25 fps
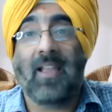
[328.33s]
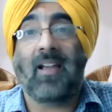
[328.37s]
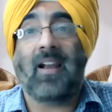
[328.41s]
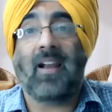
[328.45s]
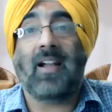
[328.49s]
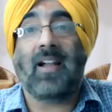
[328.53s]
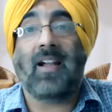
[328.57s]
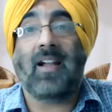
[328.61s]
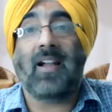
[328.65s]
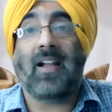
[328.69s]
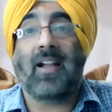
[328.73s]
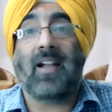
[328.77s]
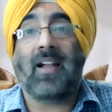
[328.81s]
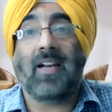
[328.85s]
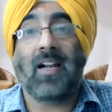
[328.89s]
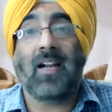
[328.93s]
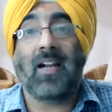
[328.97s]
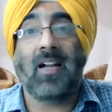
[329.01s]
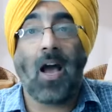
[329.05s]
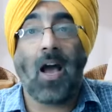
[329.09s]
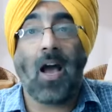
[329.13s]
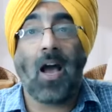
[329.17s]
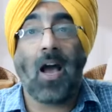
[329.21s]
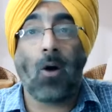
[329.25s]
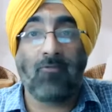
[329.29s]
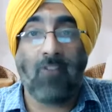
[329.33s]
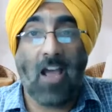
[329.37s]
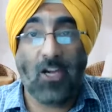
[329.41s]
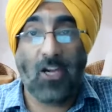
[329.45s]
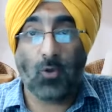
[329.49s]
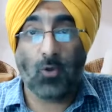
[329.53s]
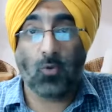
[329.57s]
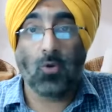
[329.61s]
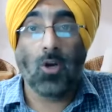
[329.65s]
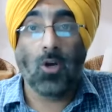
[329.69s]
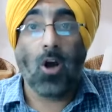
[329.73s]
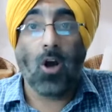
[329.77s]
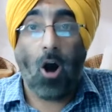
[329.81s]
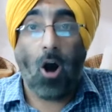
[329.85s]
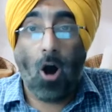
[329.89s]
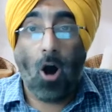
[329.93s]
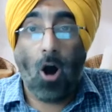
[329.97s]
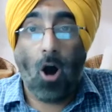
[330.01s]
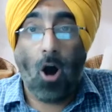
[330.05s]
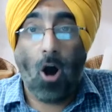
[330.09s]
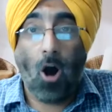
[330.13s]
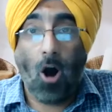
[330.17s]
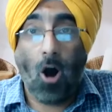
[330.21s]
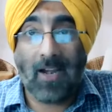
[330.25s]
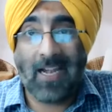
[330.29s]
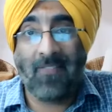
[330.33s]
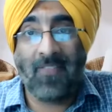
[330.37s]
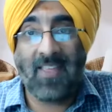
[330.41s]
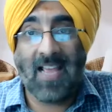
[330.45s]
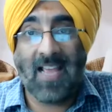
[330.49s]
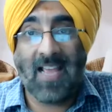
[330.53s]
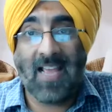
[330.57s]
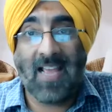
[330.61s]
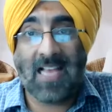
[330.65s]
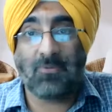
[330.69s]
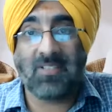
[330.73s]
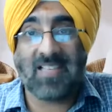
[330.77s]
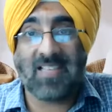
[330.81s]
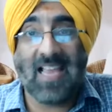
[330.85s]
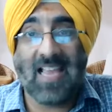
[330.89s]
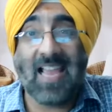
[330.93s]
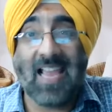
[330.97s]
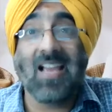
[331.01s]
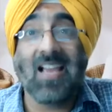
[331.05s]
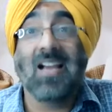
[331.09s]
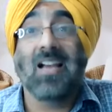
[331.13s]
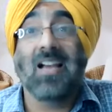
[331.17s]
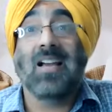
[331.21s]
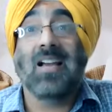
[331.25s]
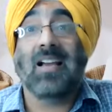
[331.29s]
written down value, or in Hindi, as we say,